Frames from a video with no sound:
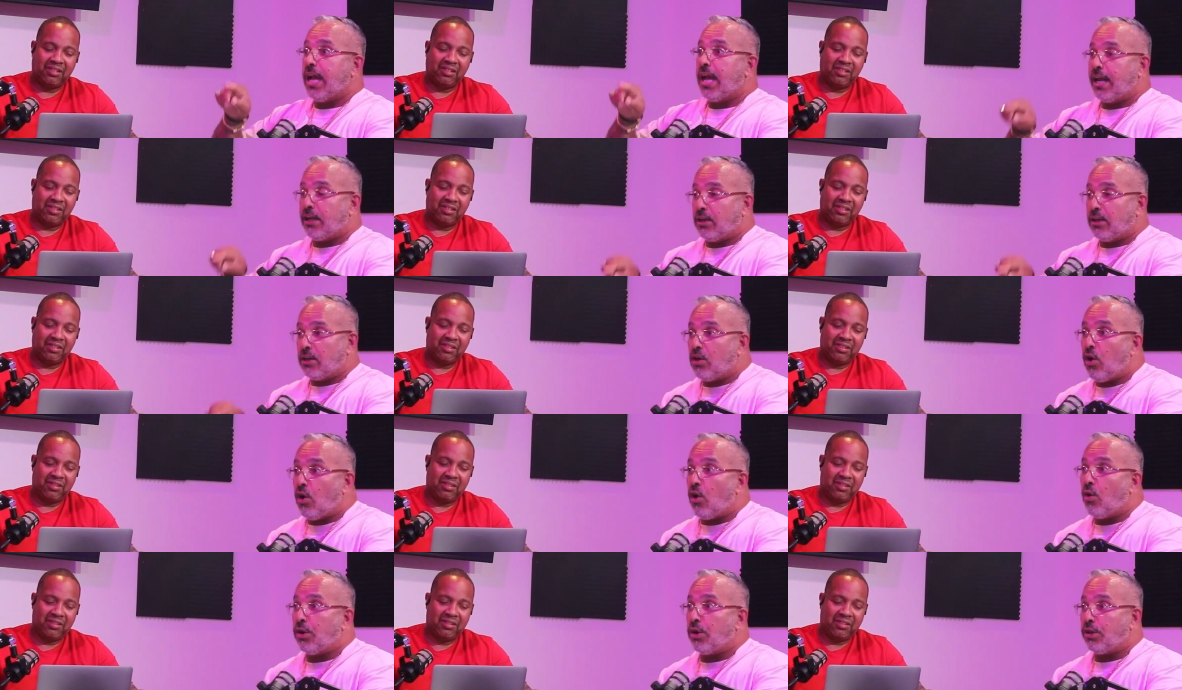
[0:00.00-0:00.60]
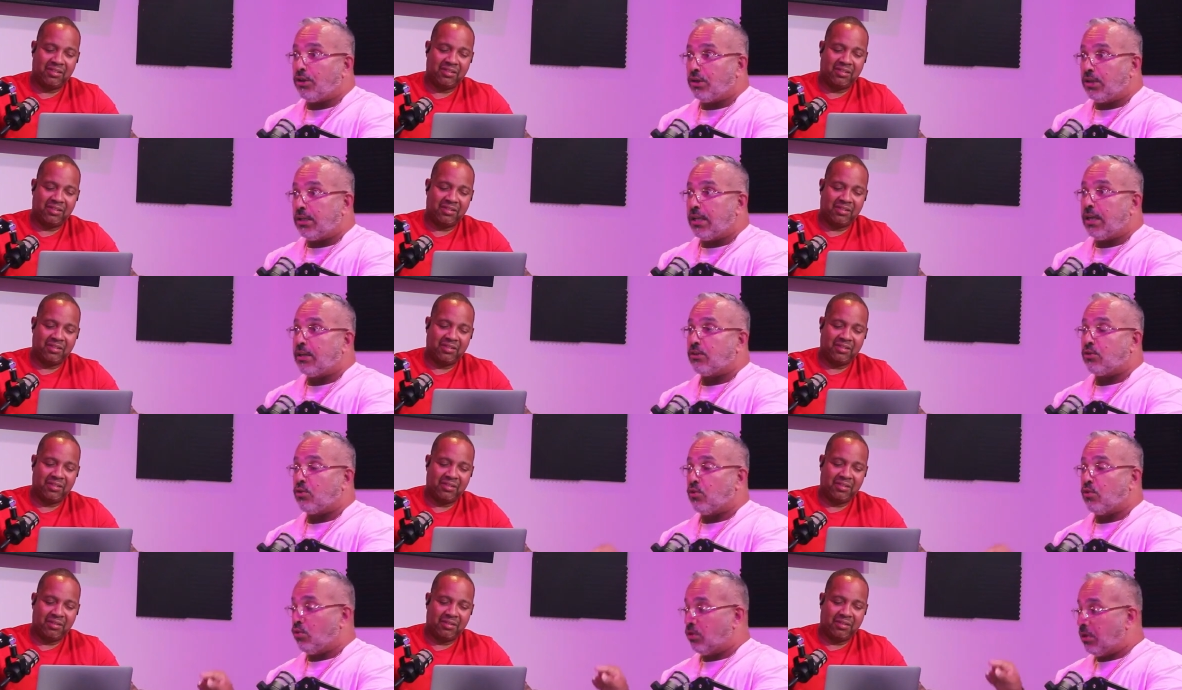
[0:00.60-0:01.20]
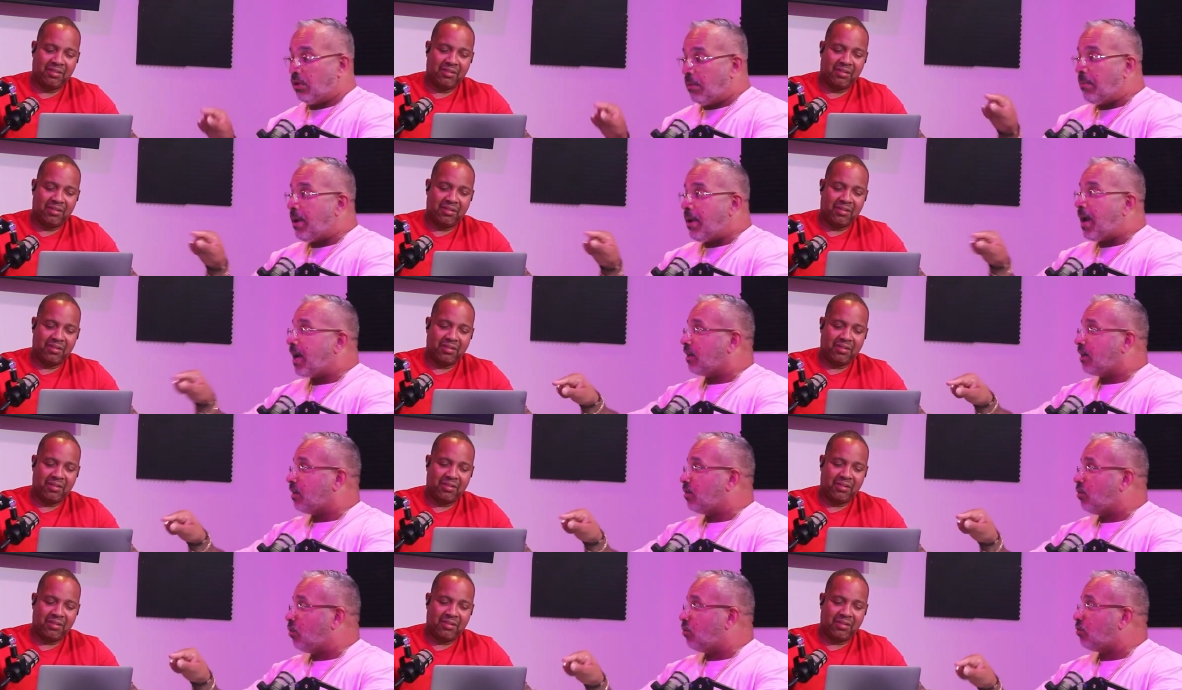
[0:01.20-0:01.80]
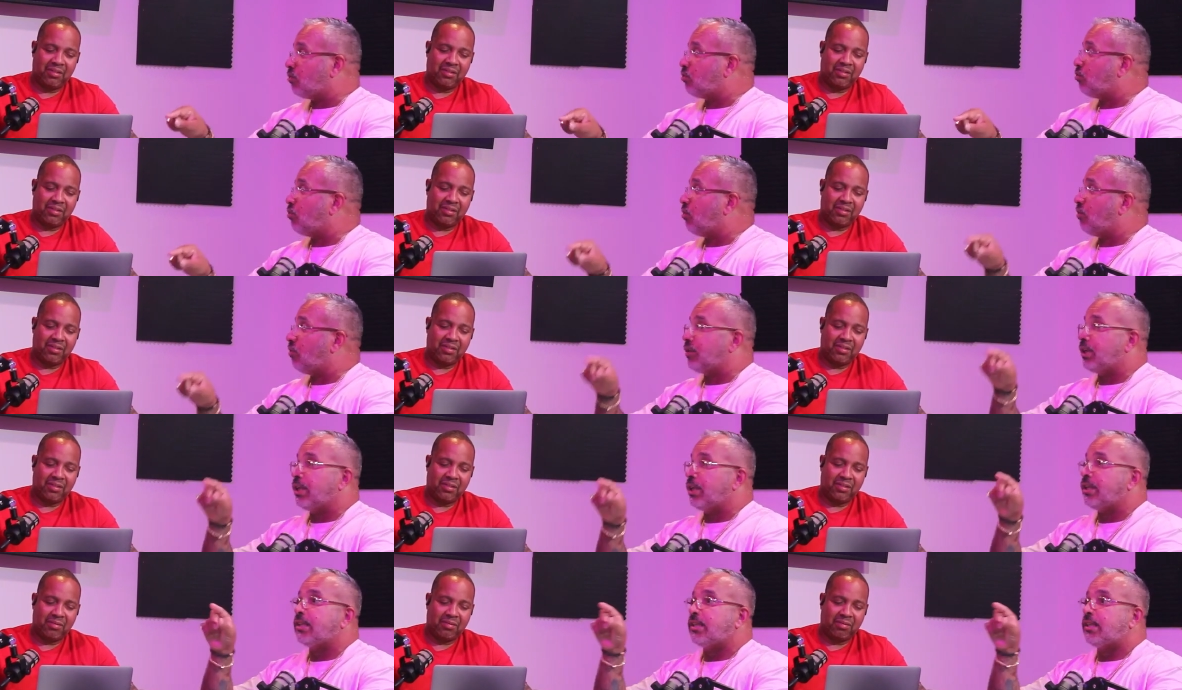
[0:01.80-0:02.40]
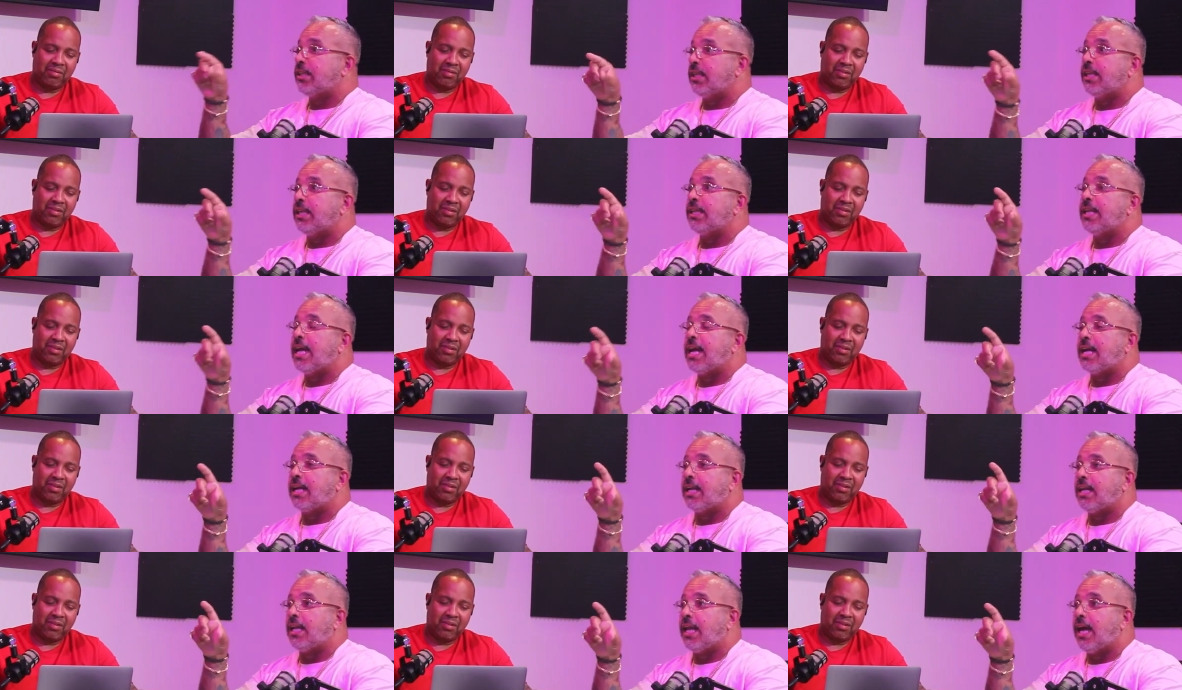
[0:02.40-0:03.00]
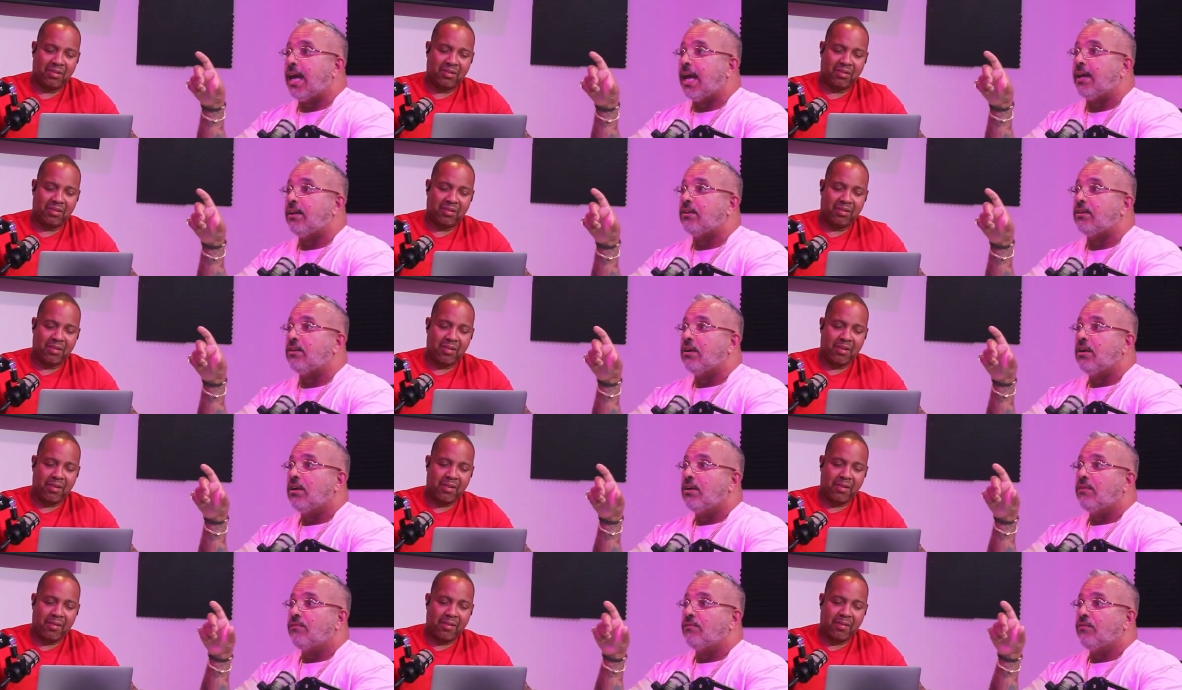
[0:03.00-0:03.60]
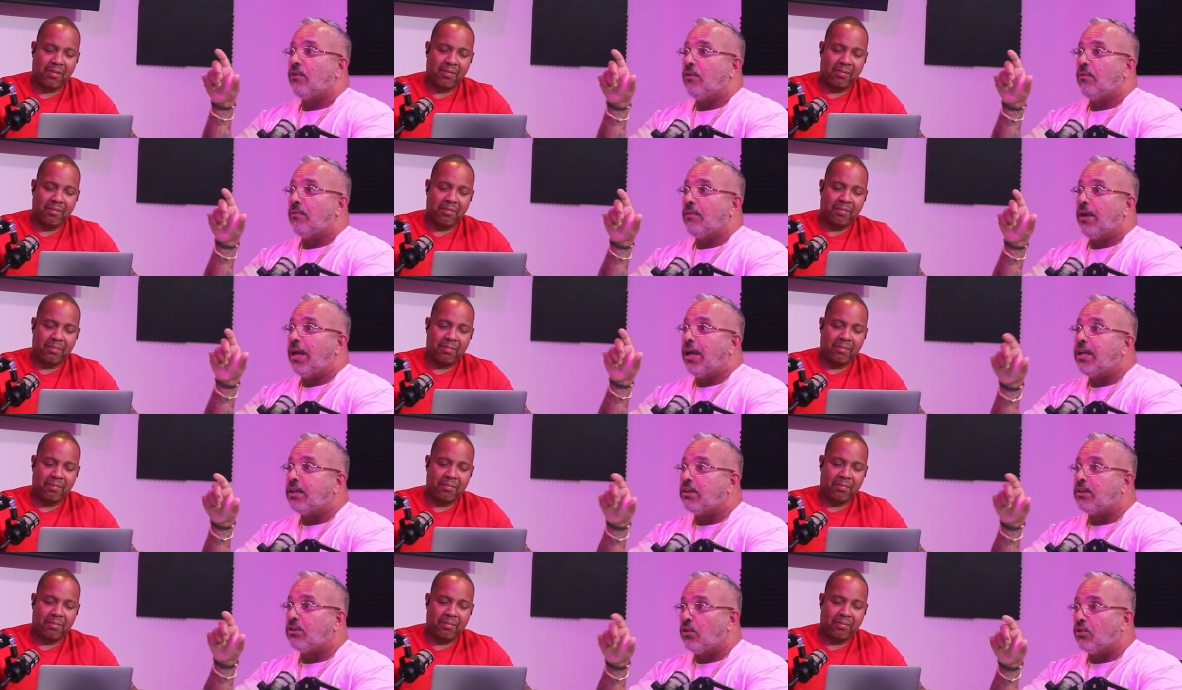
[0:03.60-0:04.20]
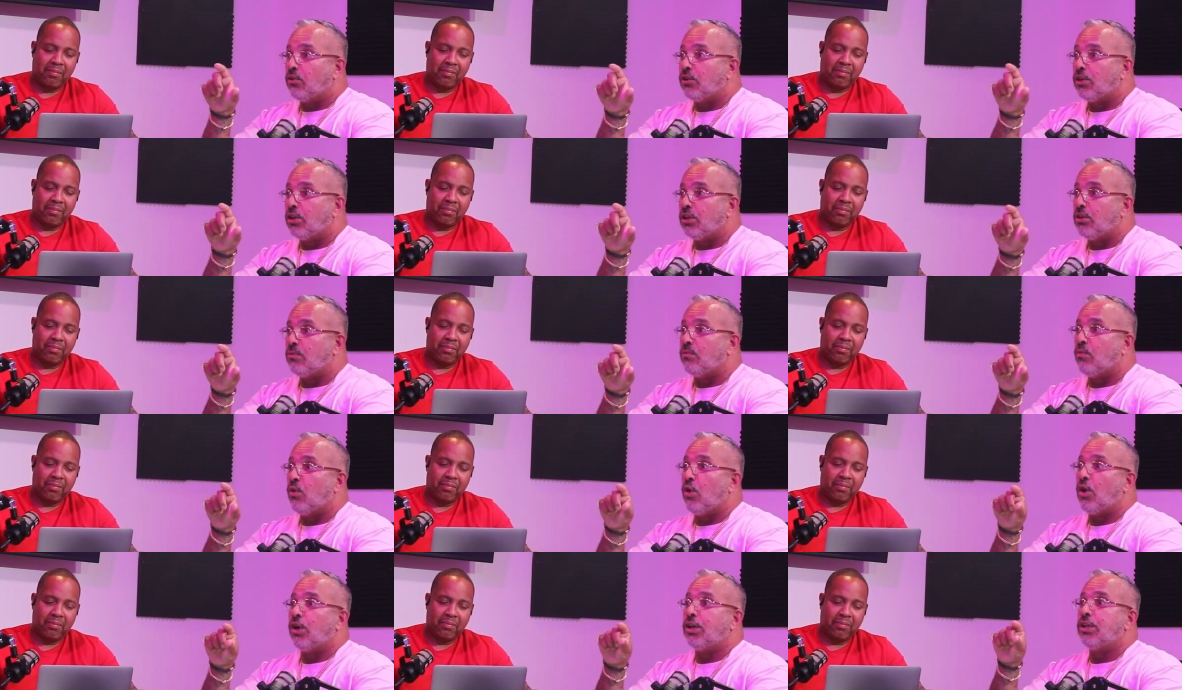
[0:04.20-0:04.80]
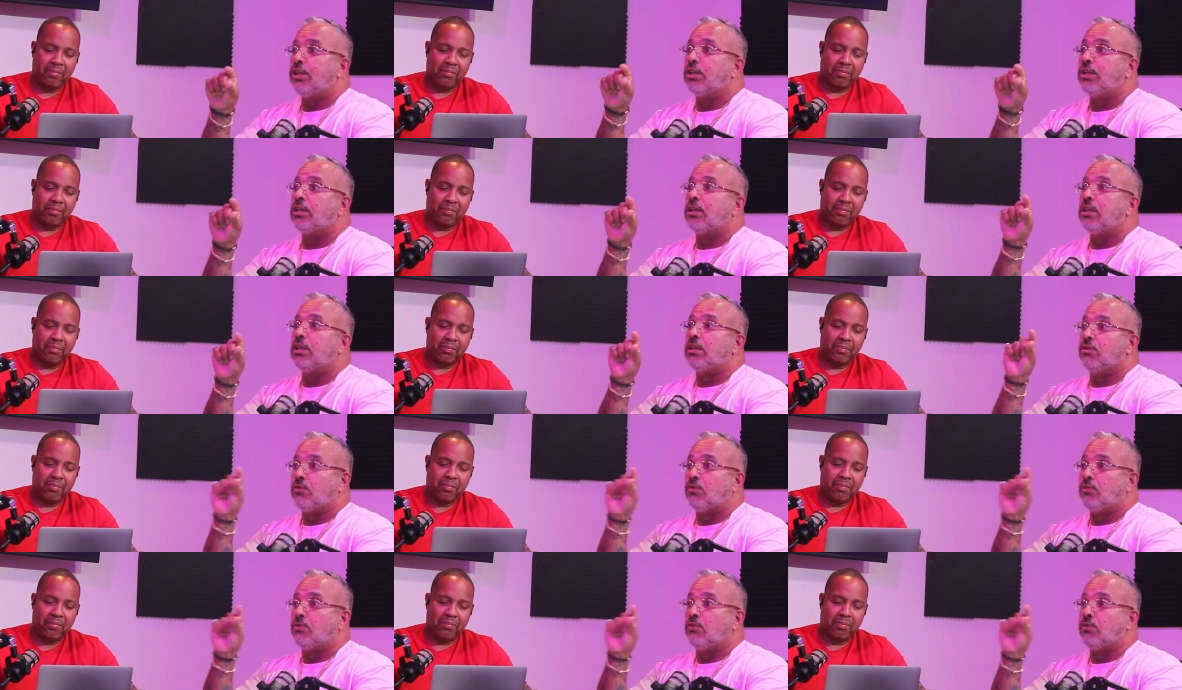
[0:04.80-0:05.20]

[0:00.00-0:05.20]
Speaker 1: had to go into that school in the back of the auditorium and sit in that class from 8.30 in the morning to